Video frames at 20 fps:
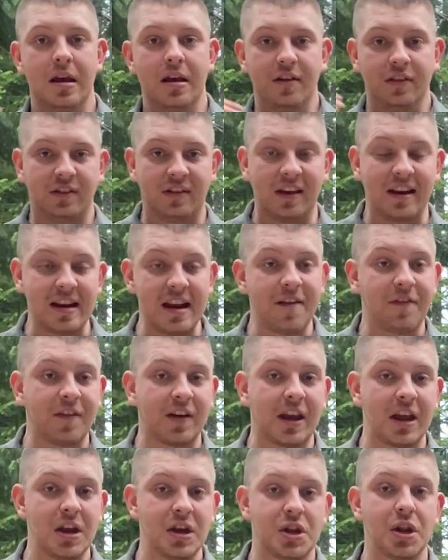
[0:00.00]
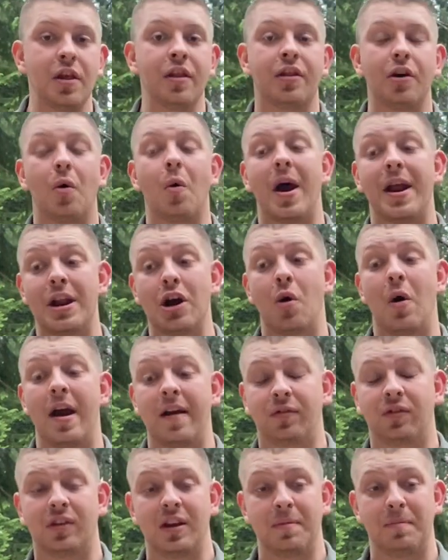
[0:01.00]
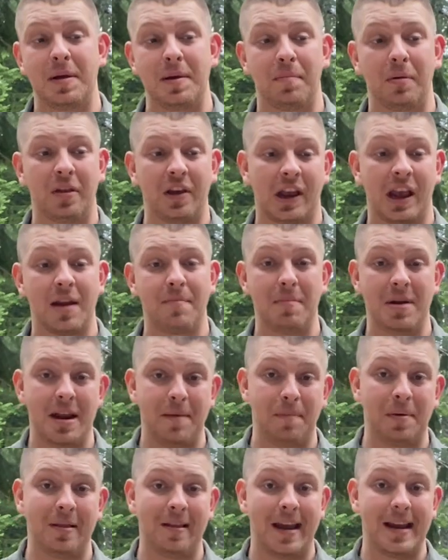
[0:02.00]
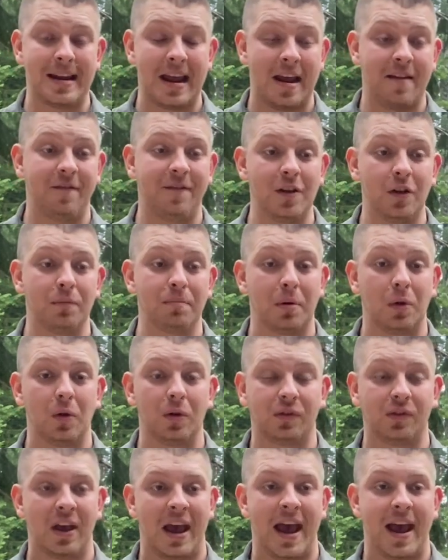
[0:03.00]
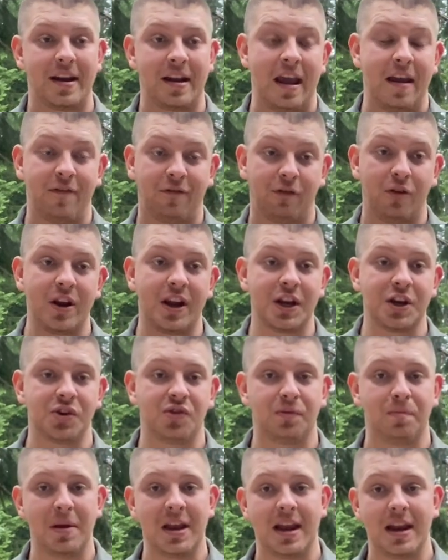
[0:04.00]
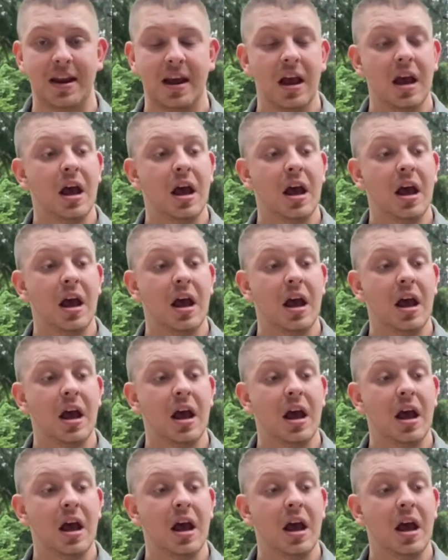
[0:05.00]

significant, though I know I've seen people that can manipulate Enfield bolts at a freakish speed.